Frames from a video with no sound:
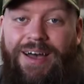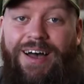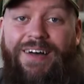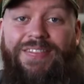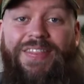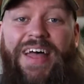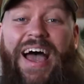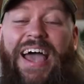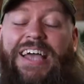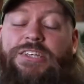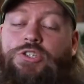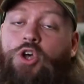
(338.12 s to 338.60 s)

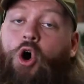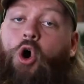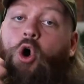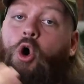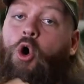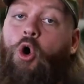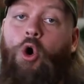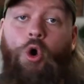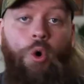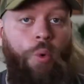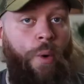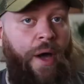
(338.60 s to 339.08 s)
And that is
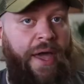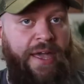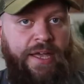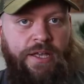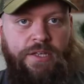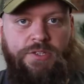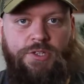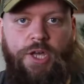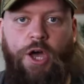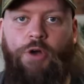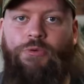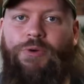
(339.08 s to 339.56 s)

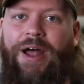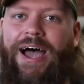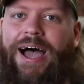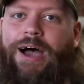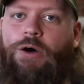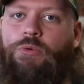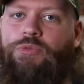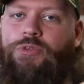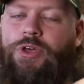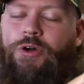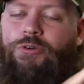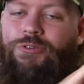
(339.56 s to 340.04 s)
always
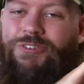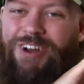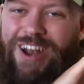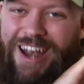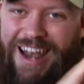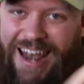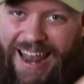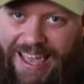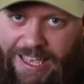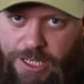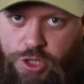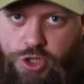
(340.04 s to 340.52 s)
around
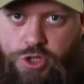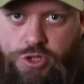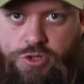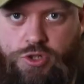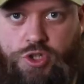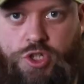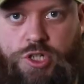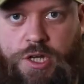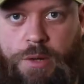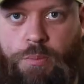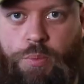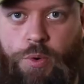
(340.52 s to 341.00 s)

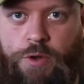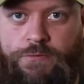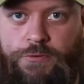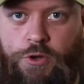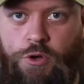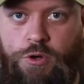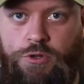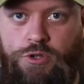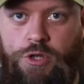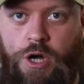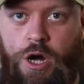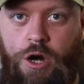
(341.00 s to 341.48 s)
relationship with
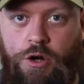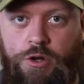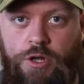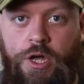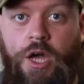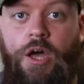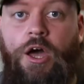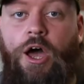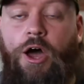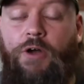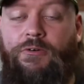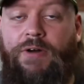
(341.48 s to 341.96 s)
your dog,
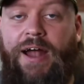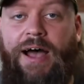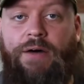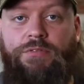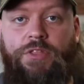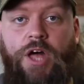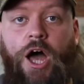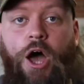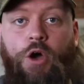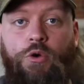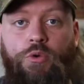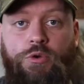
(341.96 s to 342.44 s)
around
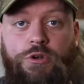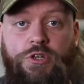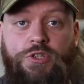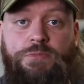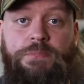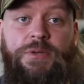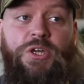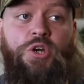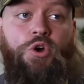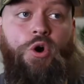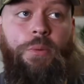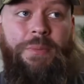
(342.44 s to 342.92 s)
the owners
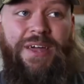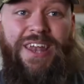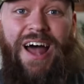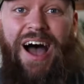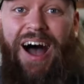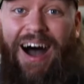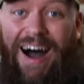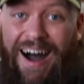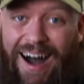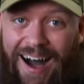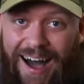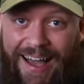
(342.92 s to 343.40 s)
becoming a
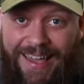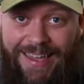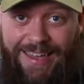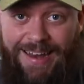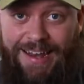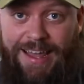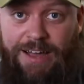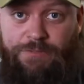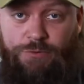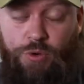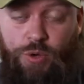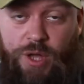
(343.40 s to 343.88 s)
higher
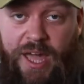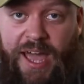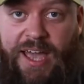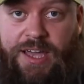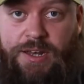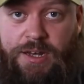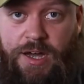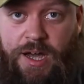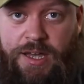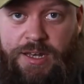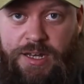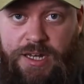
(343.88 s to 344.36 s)
level
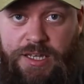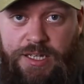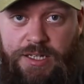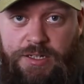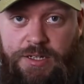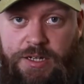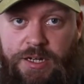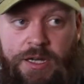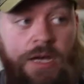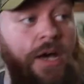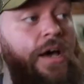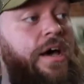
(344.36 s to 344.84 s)
canine
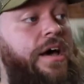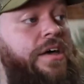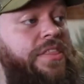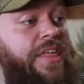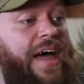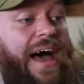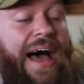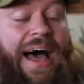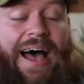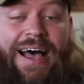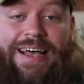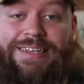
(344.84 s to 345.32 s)
leader
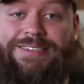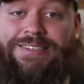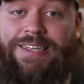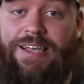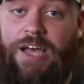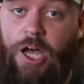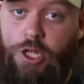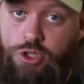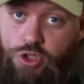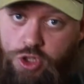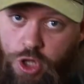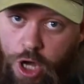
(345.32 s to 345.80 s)
that
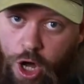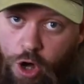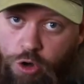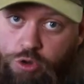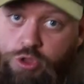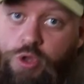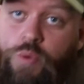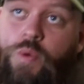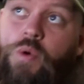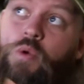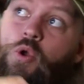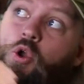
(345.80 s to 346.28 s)
has a
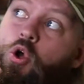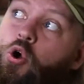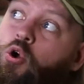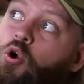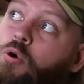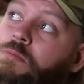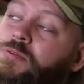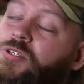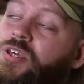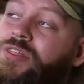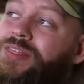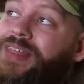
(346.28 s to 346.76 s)
dog that will
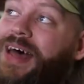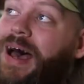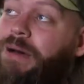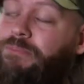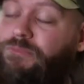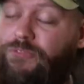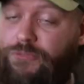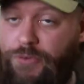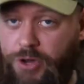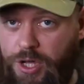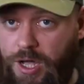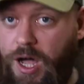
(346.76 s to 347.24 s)
look up to
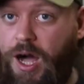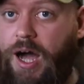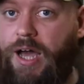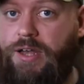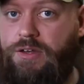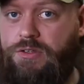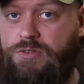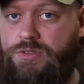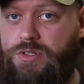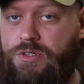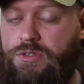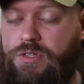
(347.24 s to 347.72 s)
them for
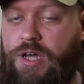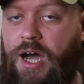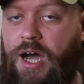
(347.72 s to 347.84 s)
guidance and